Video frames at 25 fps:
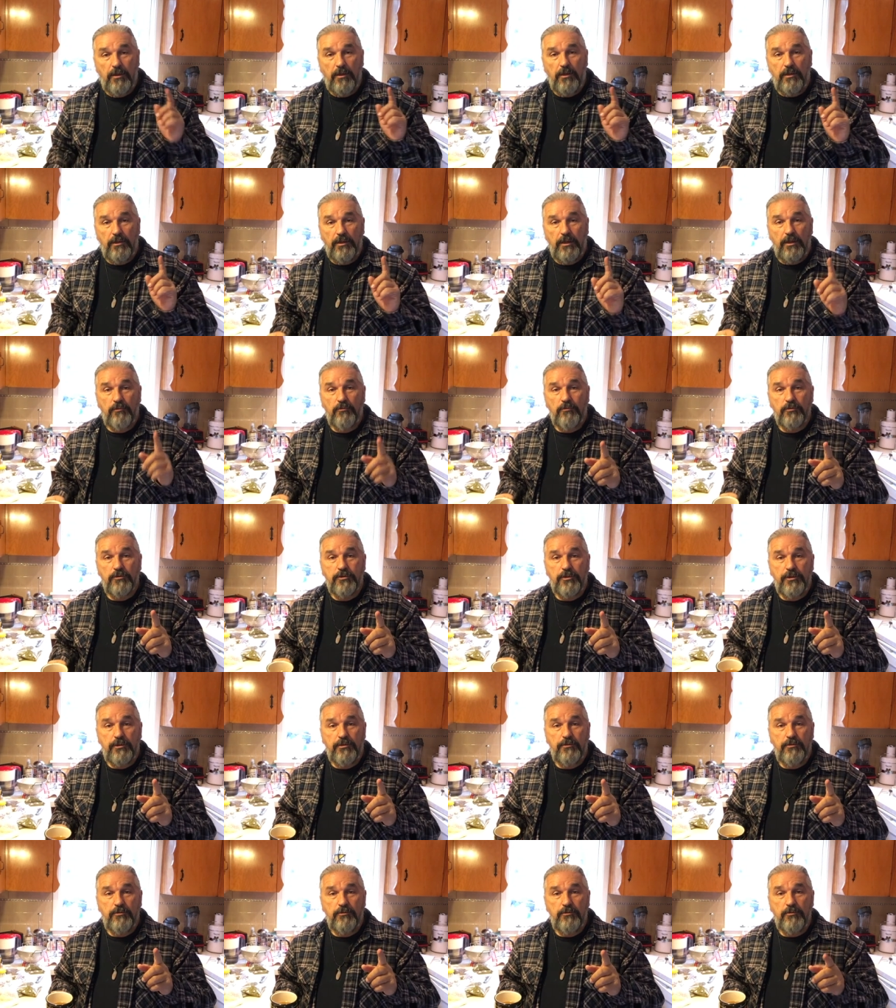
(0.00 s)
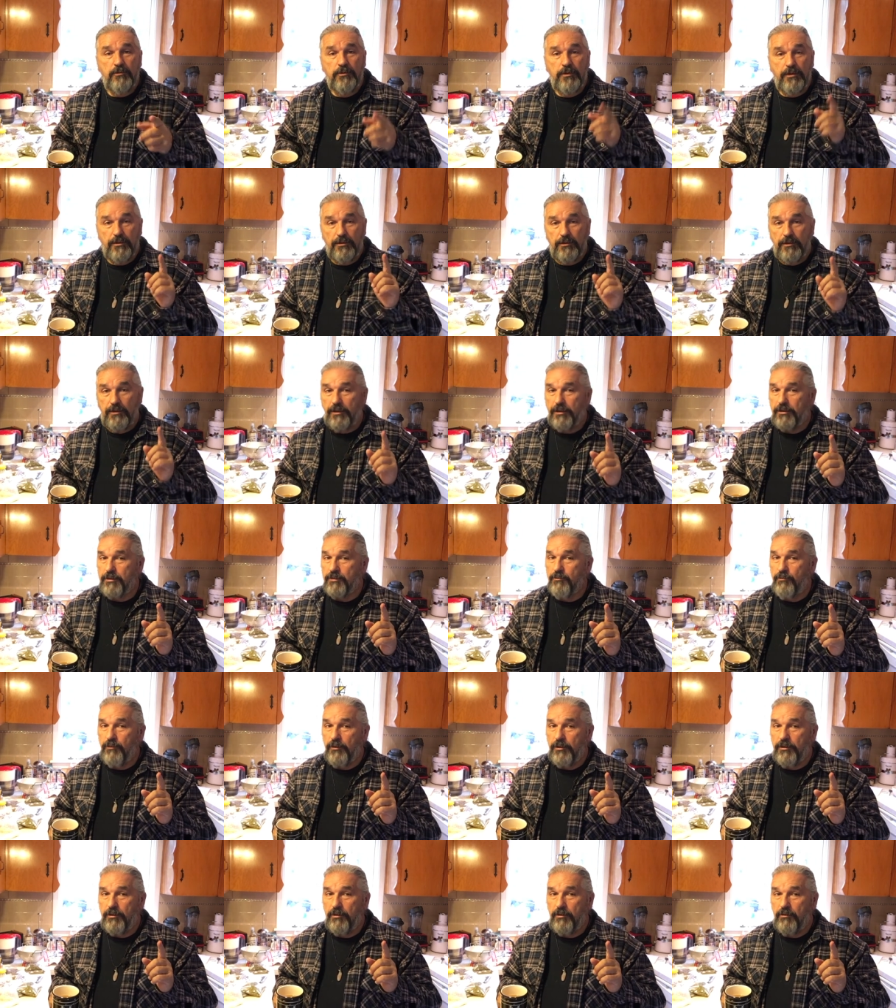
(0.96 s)
And I will see you in the next
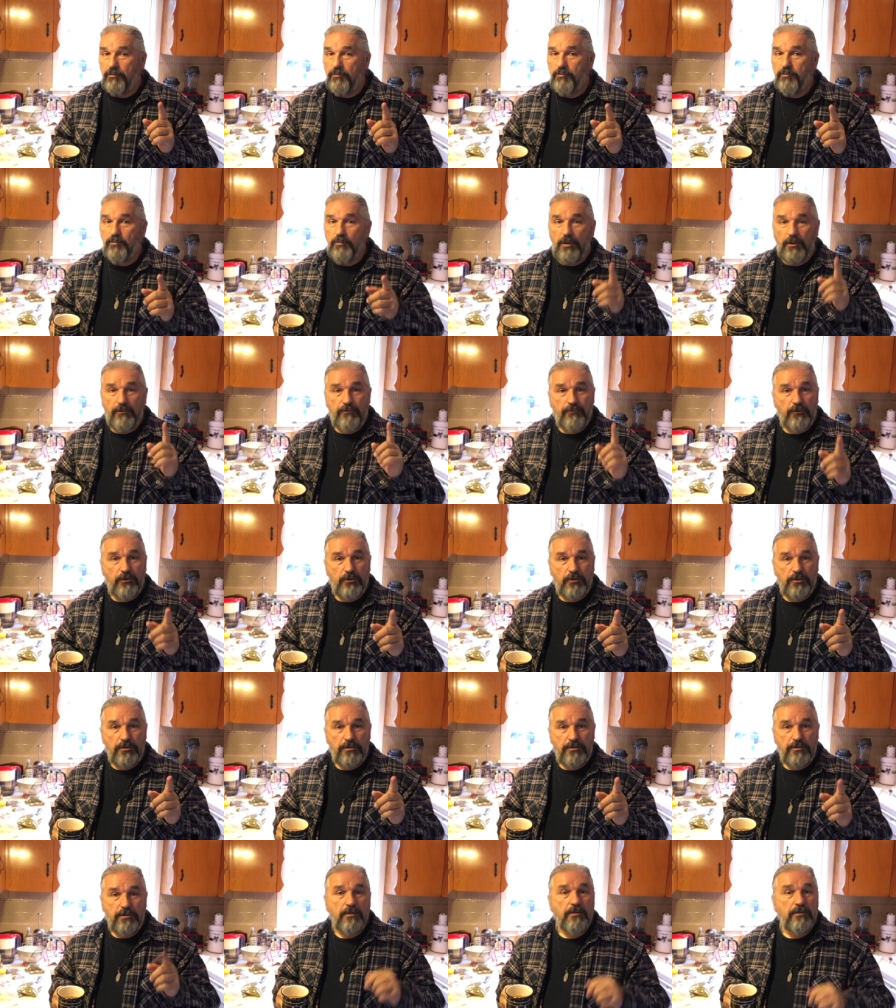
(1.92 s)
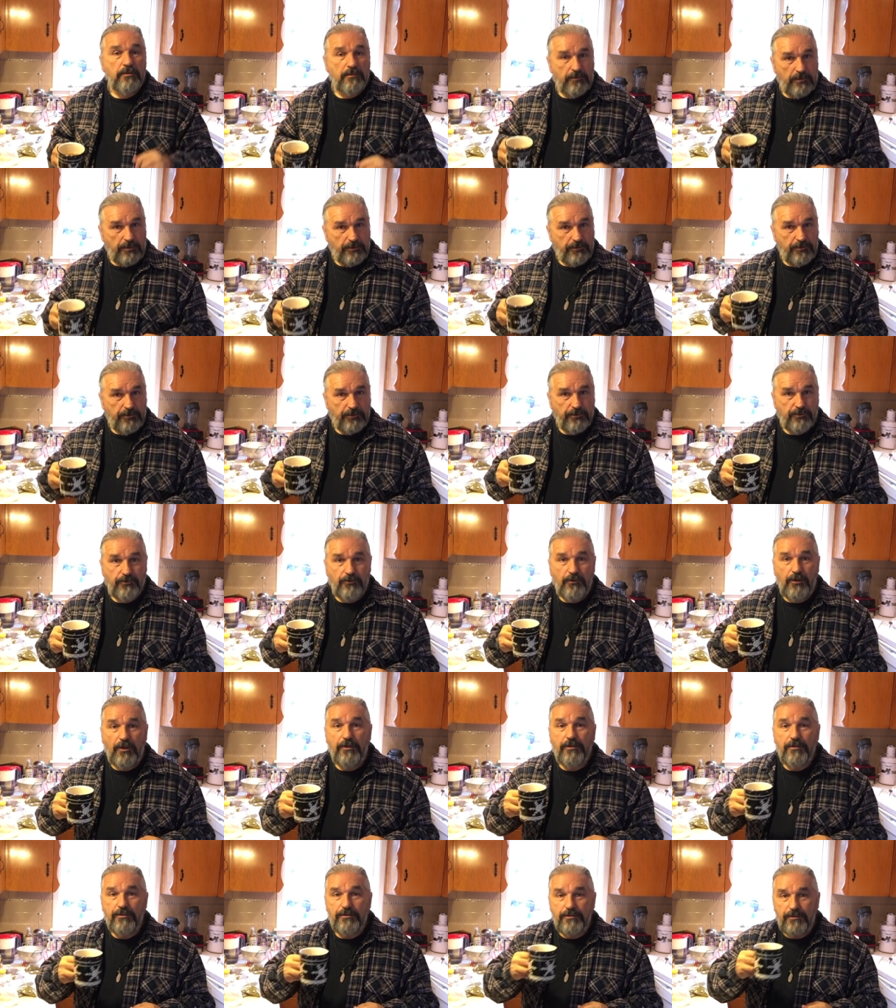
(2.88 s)
video. But first, let's just
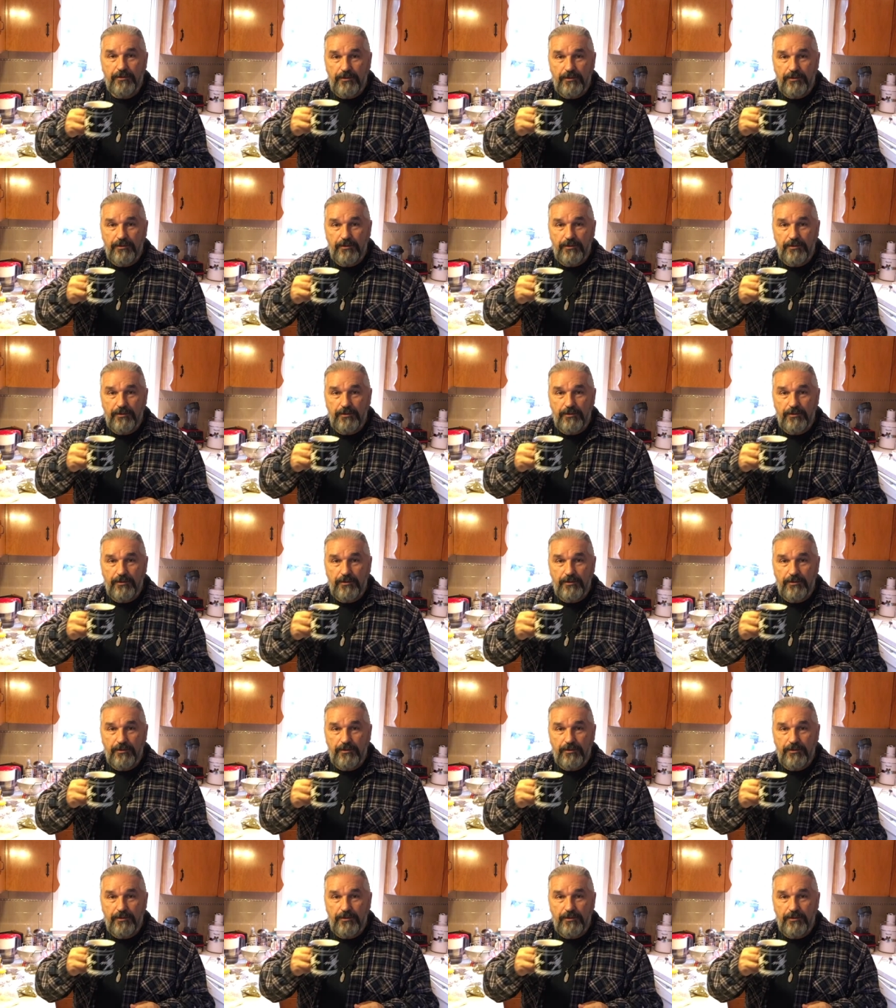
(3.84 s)
try this